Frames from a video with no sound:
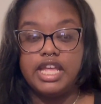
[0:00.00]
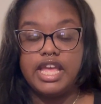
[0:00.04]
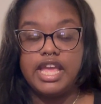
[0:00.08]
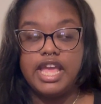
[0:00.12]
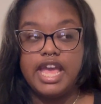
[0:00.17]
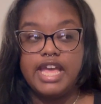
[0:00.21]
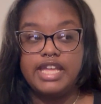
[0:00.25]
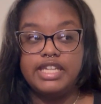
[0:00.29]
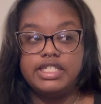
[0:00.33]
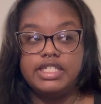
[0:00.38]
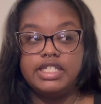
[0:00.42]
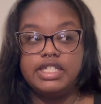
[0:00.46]

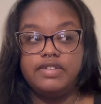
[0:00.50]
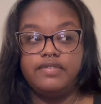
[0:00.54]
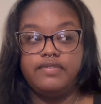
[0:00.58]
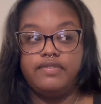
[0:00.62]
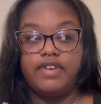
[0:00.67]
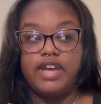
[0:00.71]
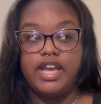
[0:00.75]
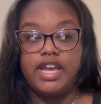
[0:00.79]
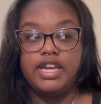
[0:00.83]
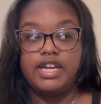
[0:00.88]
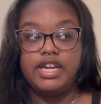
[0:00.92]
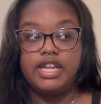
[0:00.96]
as in
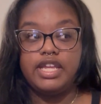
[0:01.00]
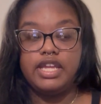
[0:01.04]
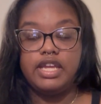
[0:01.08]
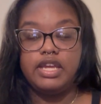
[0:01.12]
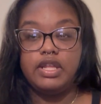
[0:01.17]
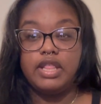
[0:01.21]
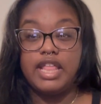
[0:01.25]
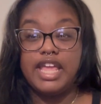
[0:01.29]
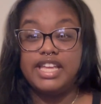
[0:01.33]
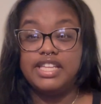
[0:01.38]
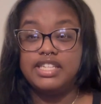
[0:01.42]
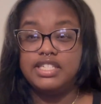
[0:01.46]
finding
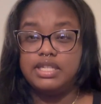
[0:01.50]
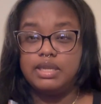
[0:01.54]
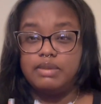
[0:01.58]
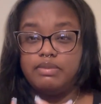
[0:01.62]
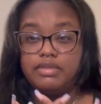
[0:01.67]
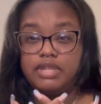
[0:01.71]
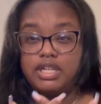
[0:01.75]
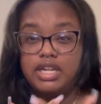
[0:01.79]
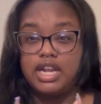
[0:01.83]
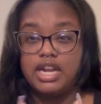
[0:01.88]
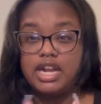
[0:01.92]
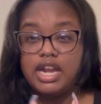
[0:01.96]
like
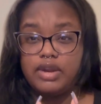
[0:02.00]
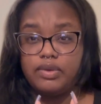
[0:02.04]
something that I